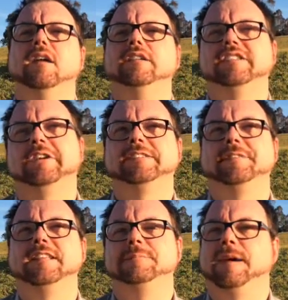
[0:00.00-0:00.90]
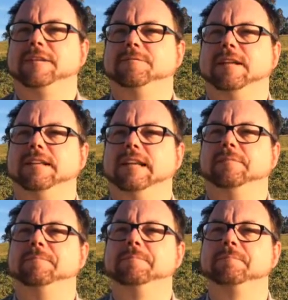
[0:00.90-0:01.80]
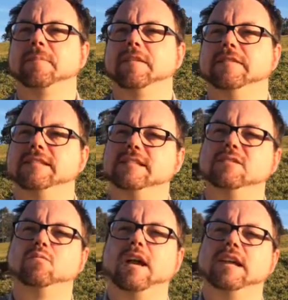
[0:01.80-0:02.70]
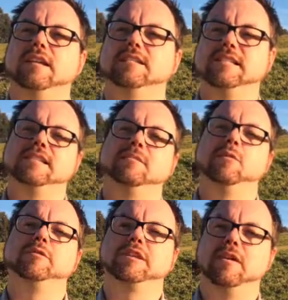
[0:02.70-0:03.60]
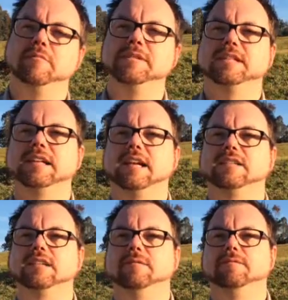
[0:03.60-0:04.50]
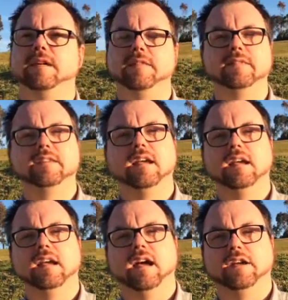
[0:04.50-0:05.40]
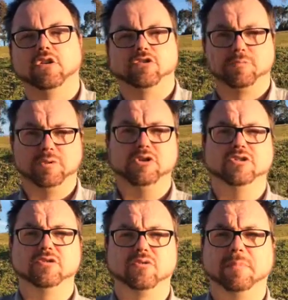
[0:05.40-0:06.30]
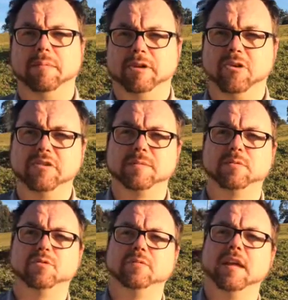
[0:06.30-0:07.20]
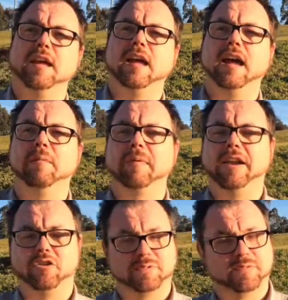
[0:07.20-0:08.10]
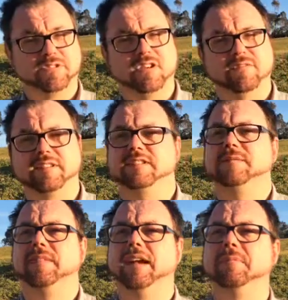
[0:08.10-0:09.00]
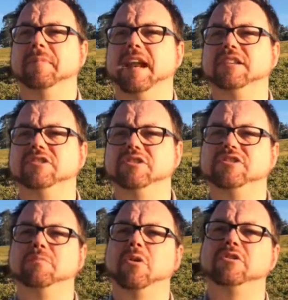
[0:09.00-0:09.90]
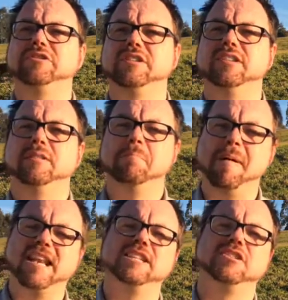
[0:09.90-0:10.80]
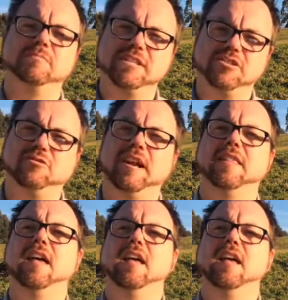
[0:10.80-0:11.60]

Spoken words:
So activities-based funding. This is a system in which governments can actually fund a contribution to a public hospital and hospital service. And it's used to monitor, manage and administrate